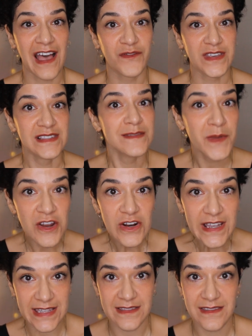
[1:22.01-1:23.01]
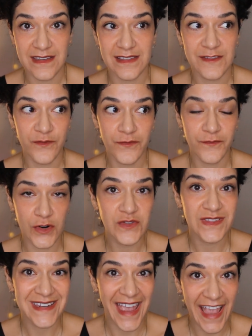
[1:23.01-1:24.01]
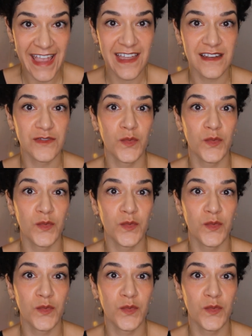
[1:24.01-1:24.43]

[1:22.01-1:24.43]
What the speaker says: have experienced this firsthand,